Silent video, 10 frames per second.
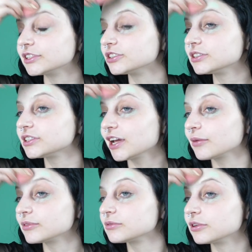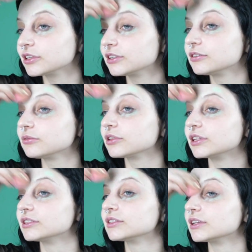You just tap, that's what you do with
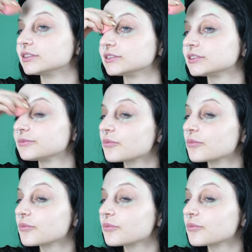these things.